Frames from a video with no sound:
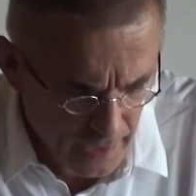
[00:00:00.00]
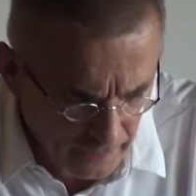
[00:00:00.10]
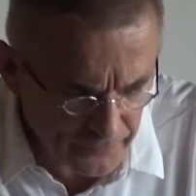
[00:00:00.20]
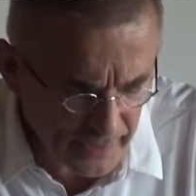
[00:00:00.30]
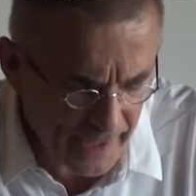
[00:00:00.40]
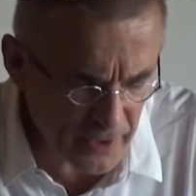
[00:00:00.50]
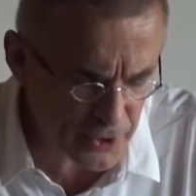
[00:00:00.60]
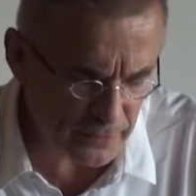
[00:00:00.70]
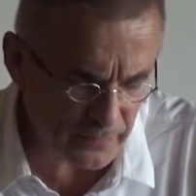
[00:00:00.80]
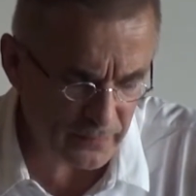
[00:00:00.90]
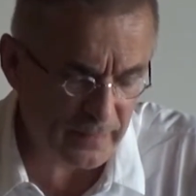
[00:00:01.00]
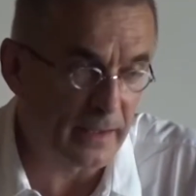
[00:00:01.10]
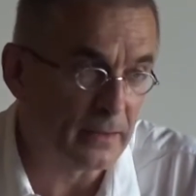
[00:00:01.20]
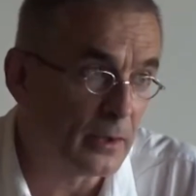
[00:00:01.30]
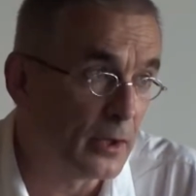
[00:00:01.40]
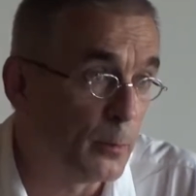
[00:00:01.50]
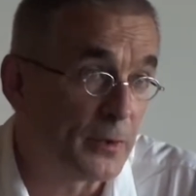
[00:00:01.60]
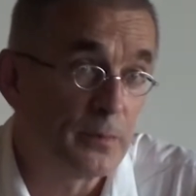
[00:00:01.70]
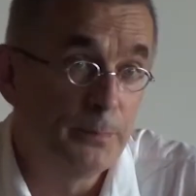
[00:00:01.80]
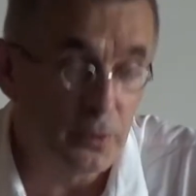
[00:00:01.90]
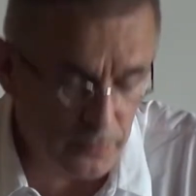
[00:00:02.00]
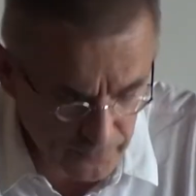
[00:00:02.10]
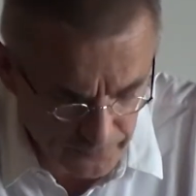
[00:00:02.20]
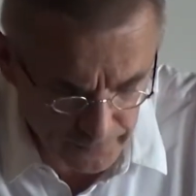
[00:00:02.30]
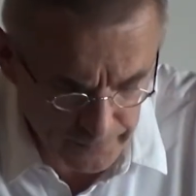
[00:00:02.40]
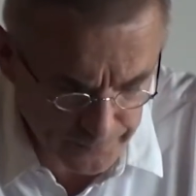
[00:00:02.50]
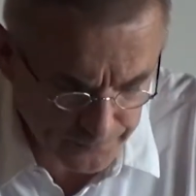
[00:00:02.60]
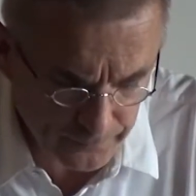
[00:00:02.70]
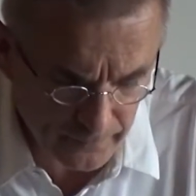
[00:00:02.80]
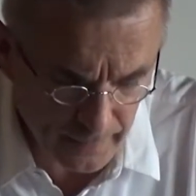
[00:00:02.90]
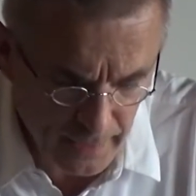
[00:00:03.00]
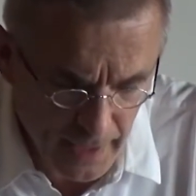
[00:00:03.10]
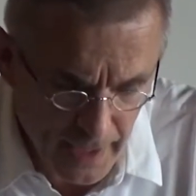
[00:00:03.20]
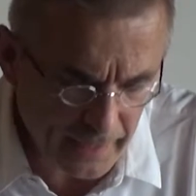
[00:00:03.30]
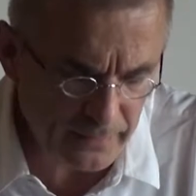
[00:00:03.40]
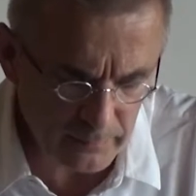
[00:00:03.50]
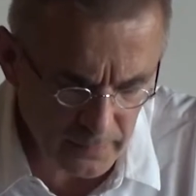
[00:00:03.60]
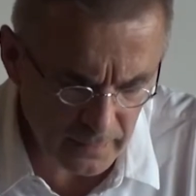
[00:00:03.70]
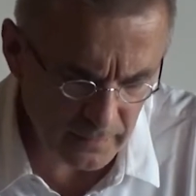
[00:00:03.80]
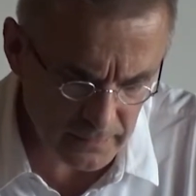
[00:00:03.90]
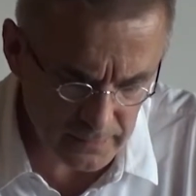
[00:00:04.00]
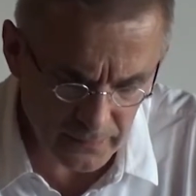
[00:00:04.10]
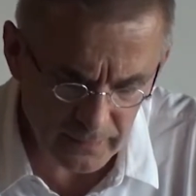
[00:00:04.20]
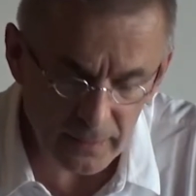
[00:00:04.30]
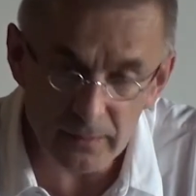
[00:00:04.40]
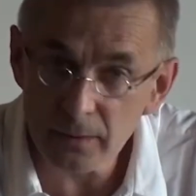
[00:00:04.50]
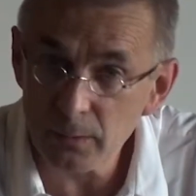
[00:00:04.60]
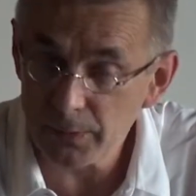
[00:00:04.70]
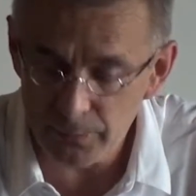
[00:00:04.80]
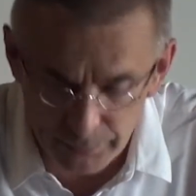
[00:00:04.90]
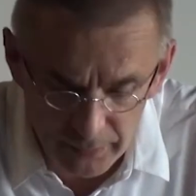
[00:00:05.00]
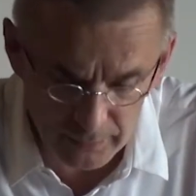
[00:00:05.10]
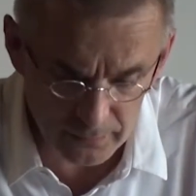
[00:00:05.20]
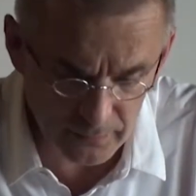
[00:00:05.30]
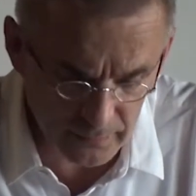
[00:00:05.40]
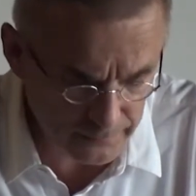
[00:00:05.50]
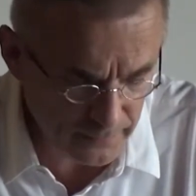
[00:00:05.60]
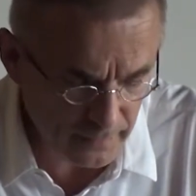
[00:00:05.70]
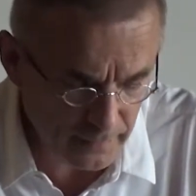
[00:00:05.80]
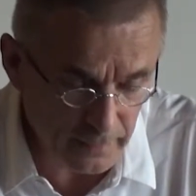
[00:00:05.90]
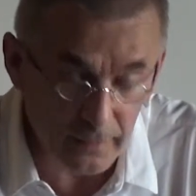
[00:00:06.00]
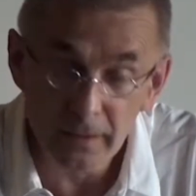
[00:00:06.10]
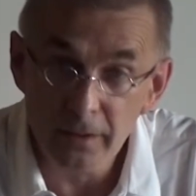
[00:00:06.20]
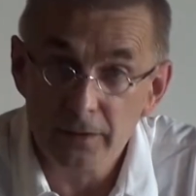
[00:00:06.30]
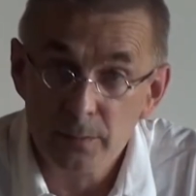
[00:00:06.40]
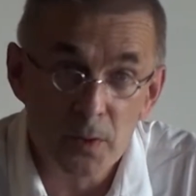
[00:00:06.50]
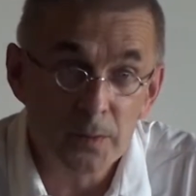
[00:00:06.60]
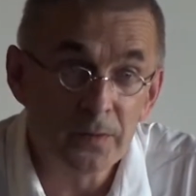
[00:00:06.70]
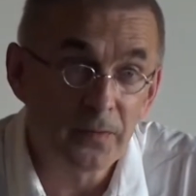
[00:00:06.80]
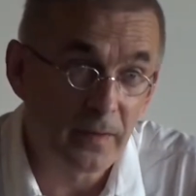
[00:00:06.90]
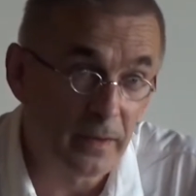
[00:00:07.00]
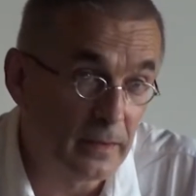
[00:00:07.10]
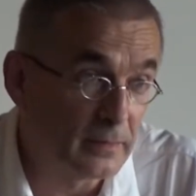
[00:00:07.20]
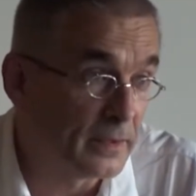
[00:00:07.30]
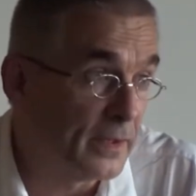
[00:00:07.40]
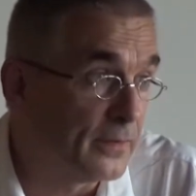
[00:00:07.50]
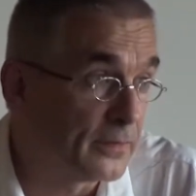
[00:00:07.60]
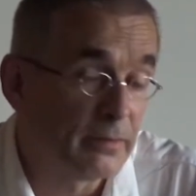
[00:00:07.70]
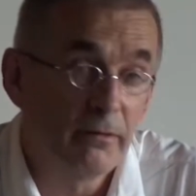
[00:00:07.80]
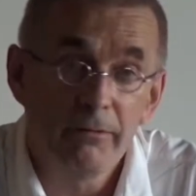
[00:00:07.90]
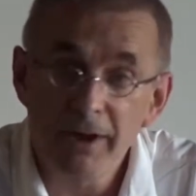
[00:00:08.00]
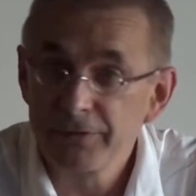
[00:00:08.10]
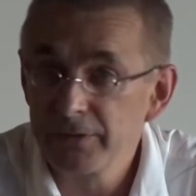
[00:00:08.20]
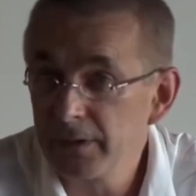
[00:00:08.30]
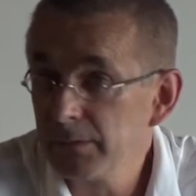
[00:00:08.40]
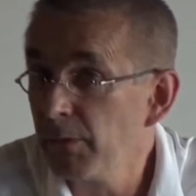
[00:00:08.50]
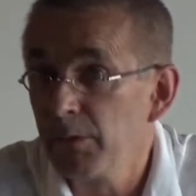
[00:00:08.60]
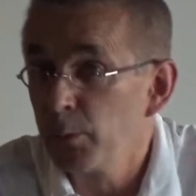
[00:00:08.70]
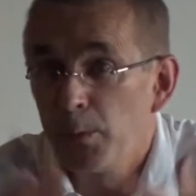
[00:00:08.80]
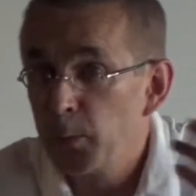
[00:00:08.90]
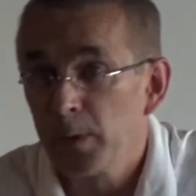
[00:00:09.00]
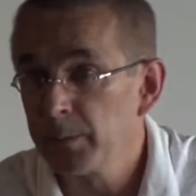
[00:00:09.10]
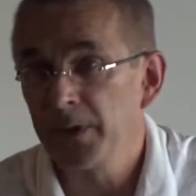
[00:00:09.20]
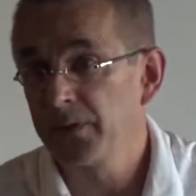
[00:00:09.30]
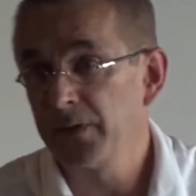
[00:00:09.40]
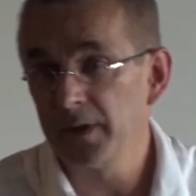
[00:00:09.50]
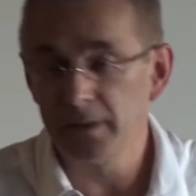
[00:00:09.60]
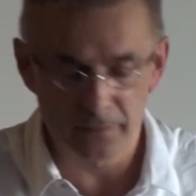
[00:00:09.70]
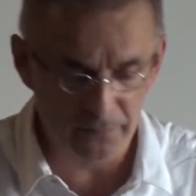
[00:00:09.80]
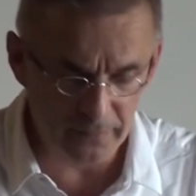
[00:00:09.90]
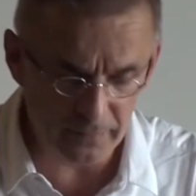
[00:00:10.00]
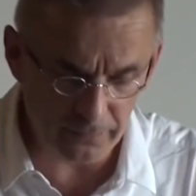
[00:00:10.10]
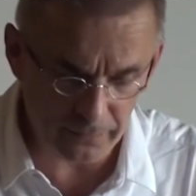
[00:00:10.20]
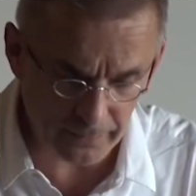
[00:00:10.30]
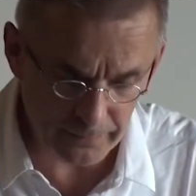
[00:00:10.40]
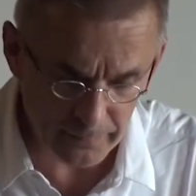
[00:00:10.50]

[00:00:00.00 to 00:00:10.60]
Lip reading: If the ancient state was beautiful and the medieval state was pious, the modern state is rational, or one might say scientific.